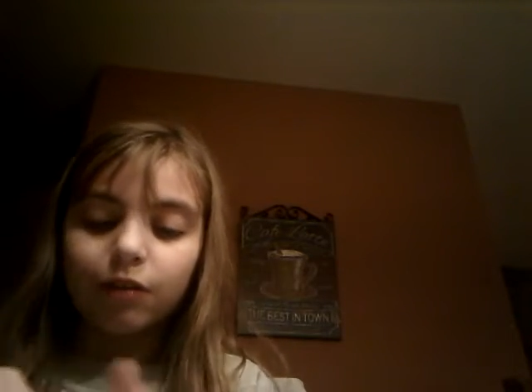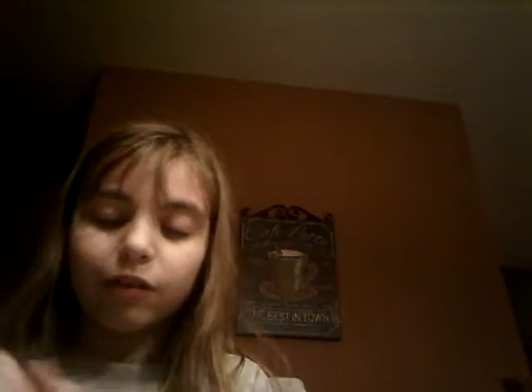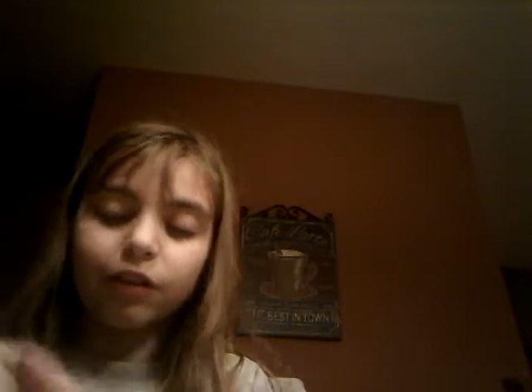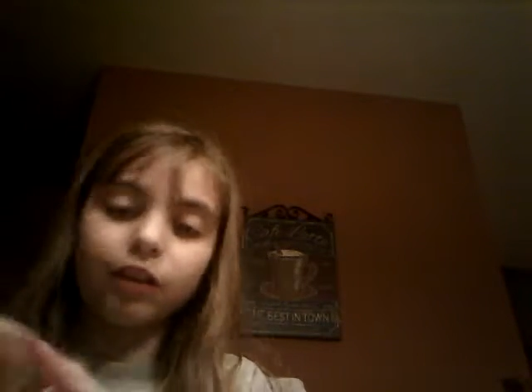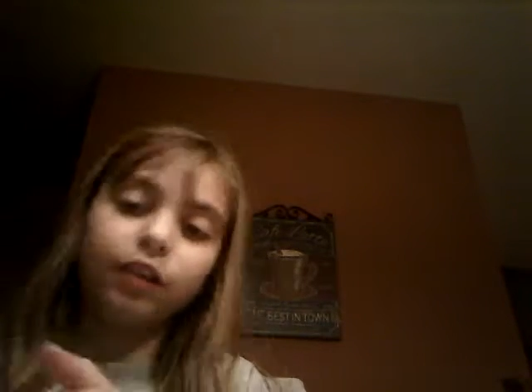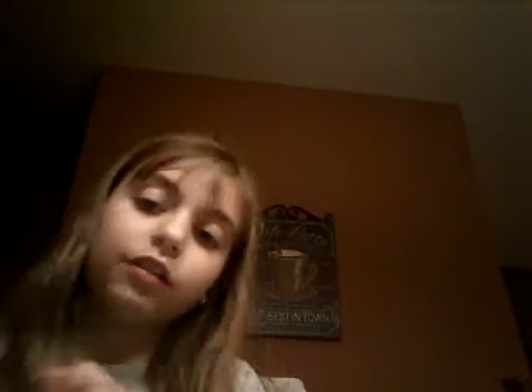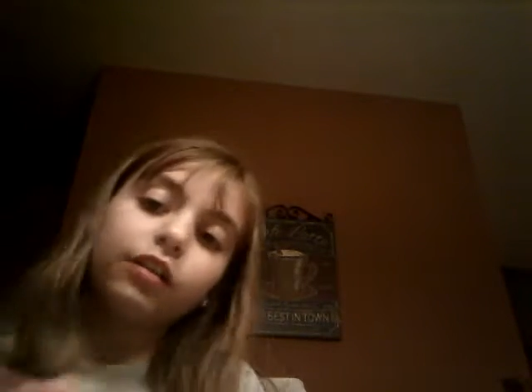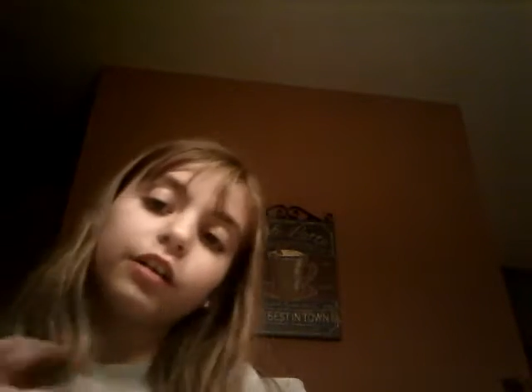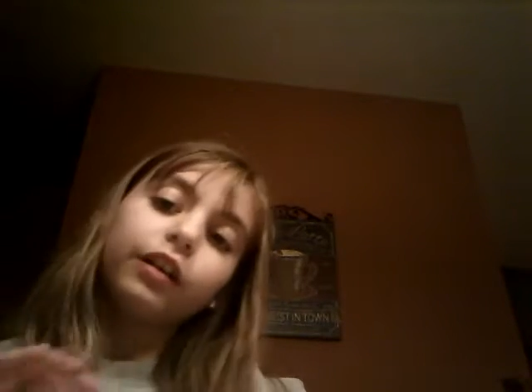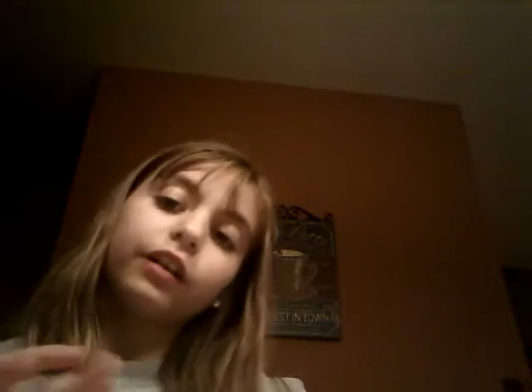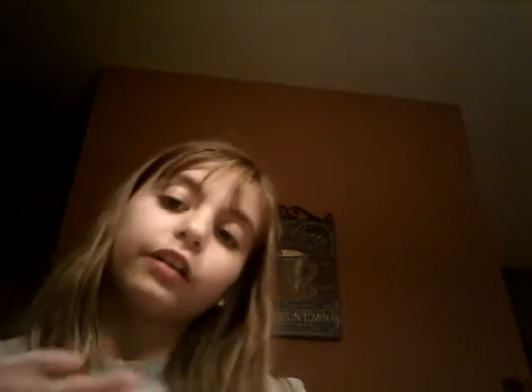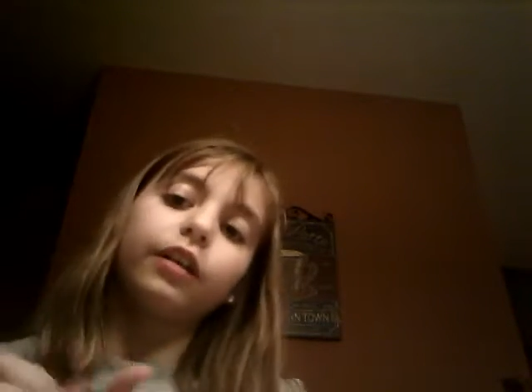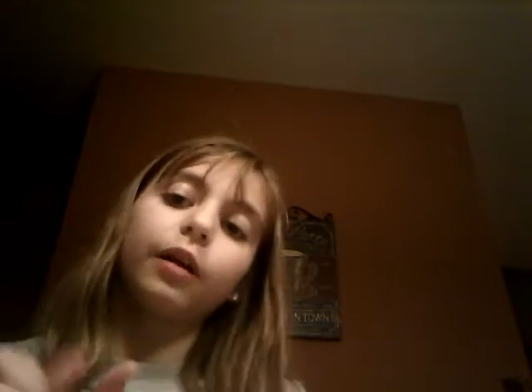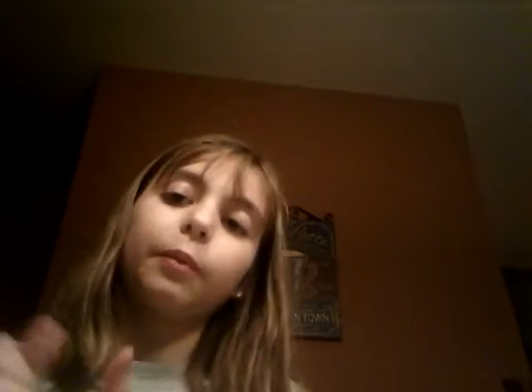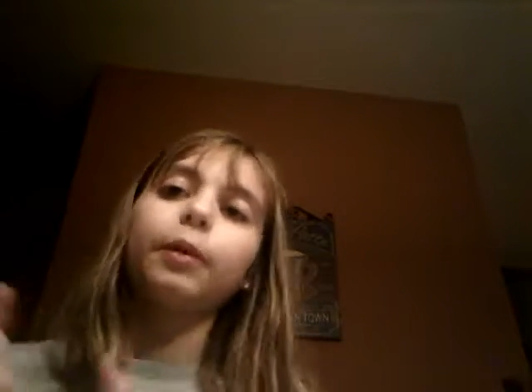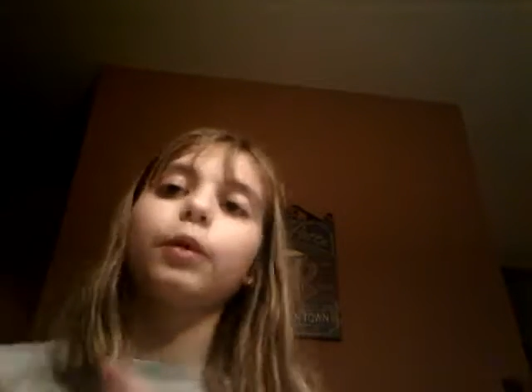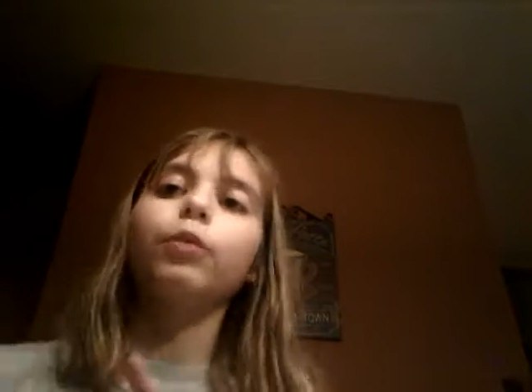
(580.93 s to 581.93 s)
When this
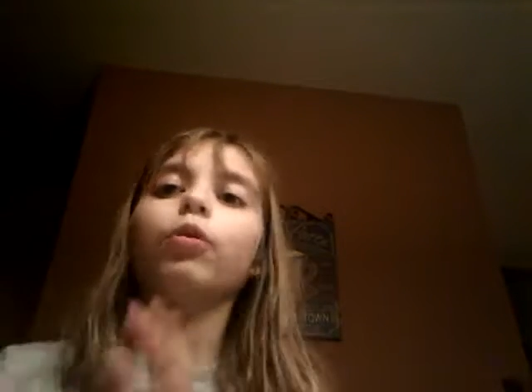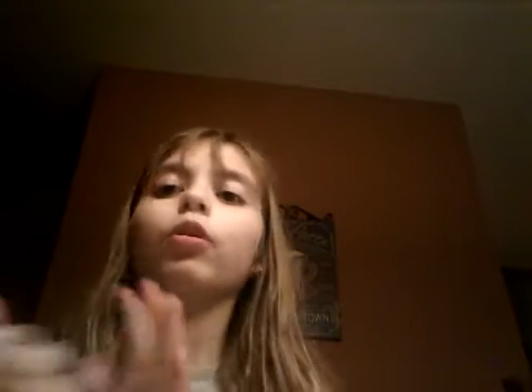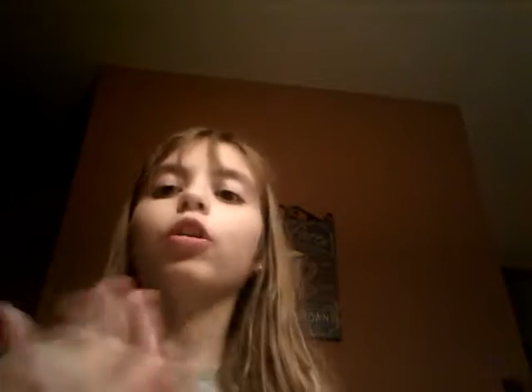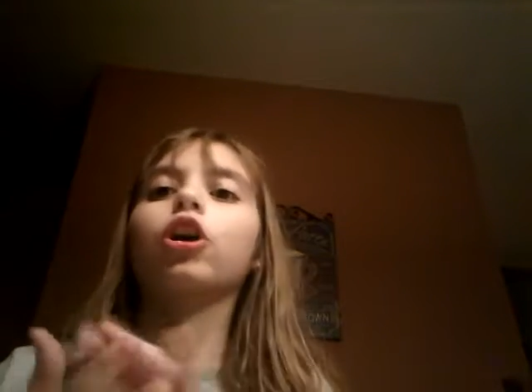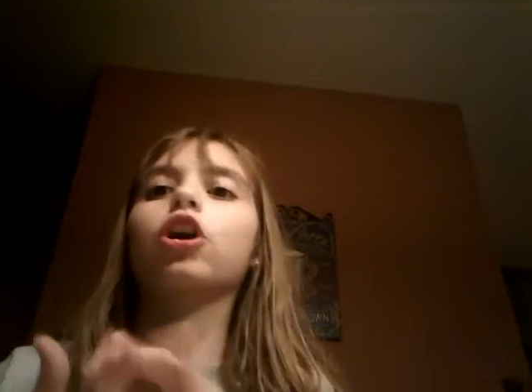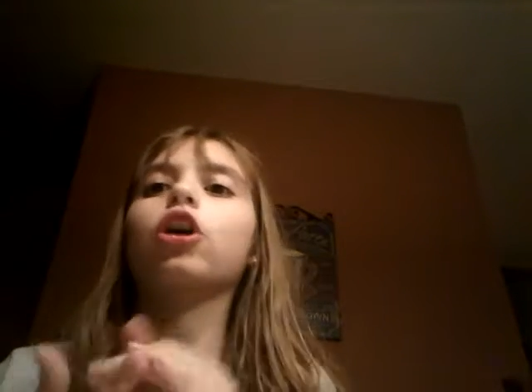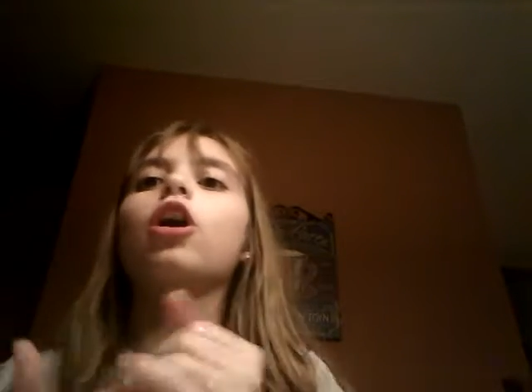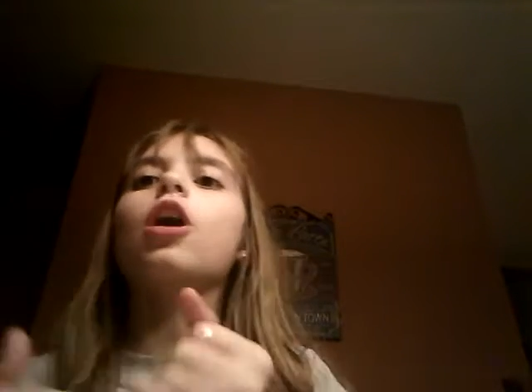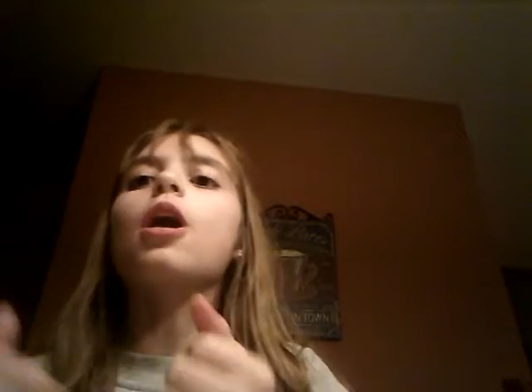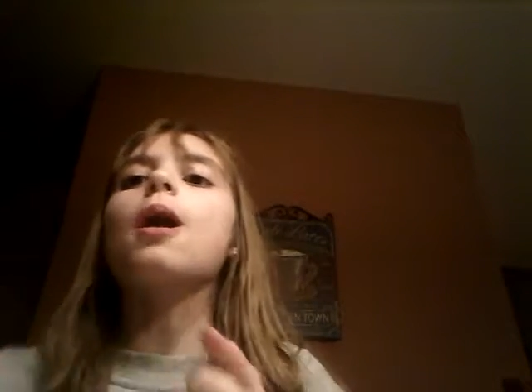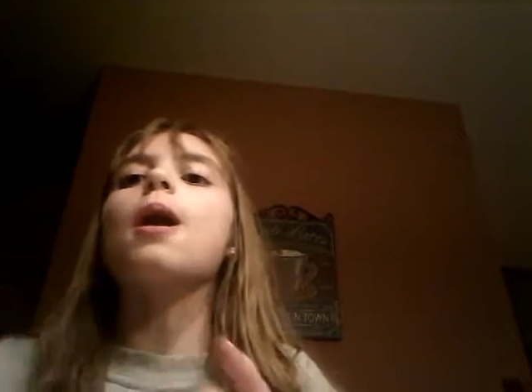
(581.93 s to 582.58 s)
clears up, it will look